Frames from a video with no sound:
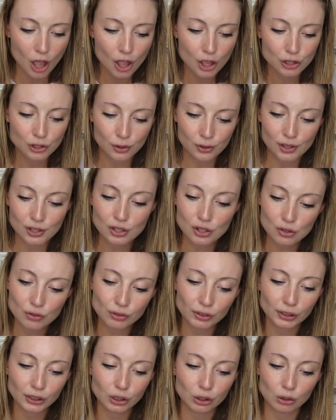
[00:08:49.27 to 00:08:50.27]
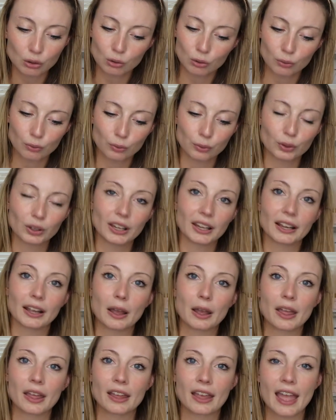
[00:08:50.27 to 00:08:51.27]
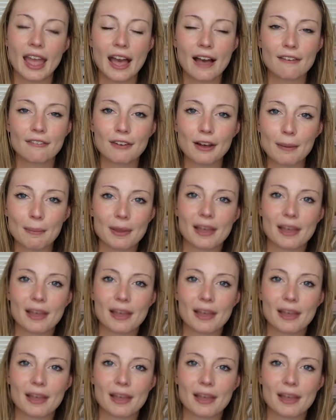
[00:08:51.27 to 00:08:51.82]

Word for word: So this is really cute for like a half up,